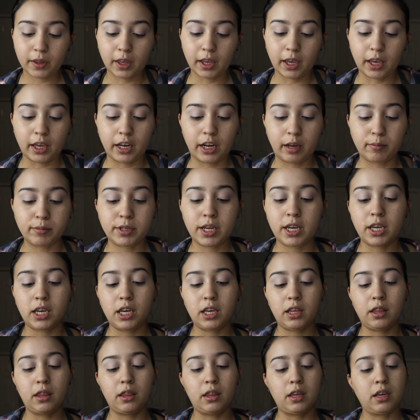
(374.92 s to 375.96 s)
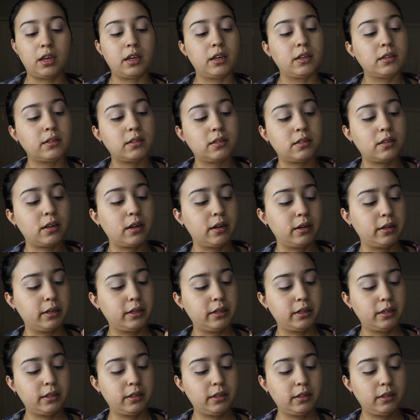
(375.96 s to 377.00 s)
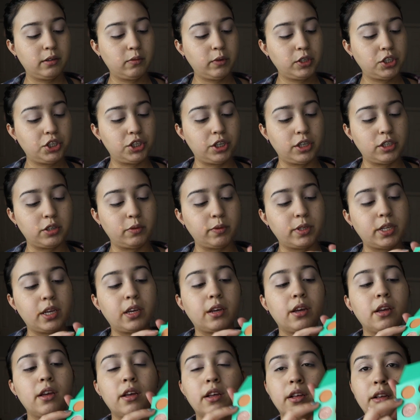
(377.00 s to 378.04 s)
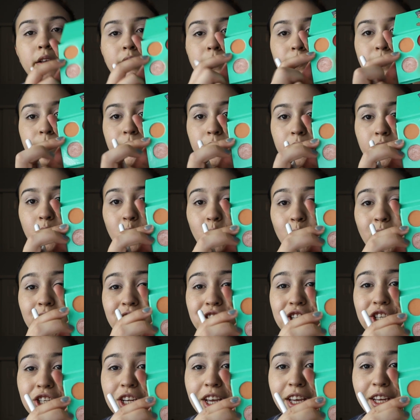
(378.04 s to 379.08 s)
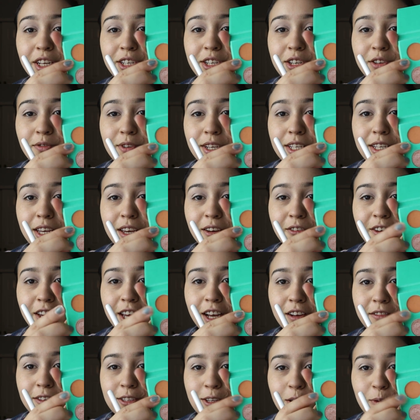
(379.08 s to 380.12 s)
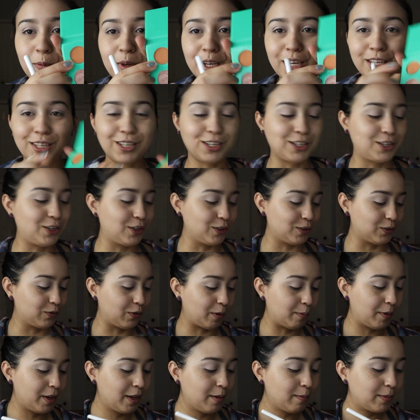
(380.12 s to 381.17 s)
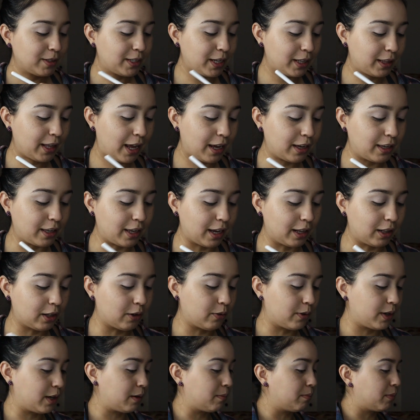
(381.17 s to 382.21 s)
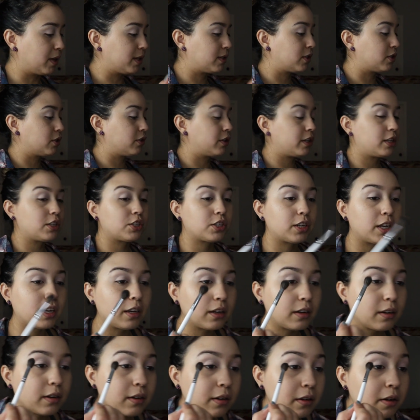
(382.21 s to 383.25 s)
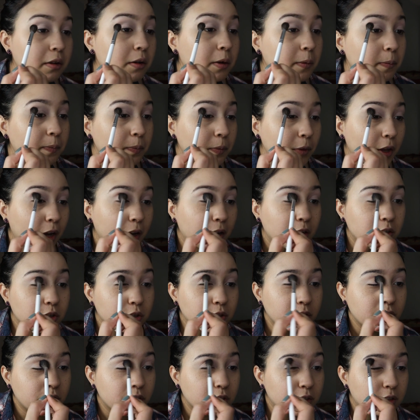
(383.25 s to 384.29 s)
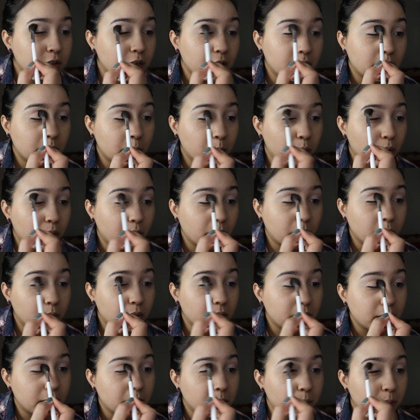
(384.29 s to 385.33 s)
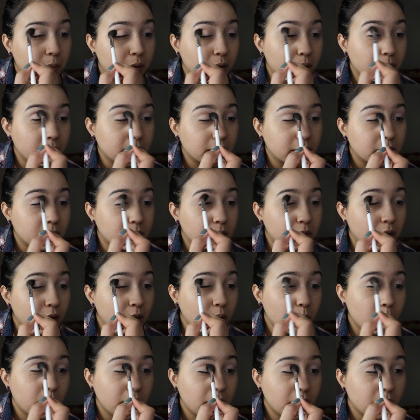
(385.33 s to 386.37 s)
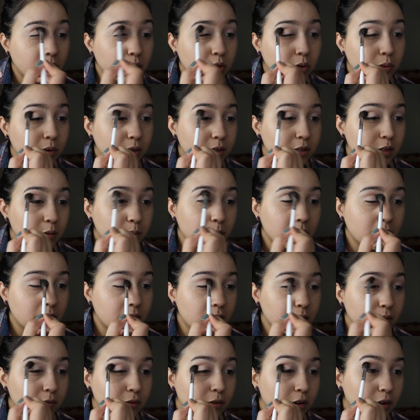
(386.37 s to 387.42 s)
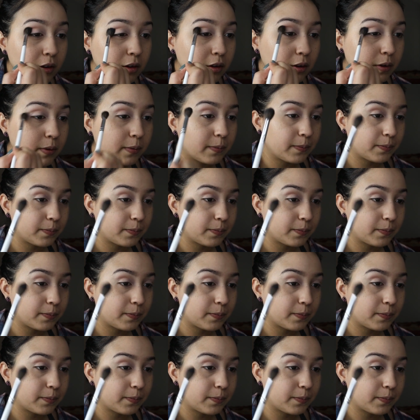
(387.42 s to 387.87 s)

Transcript: And I'm taking this, uh, what shade should we take? What shade should we take? We have so many to choose from. Take that yellowy mustardy shade. I usually just take the brown one, but today we are doing something different.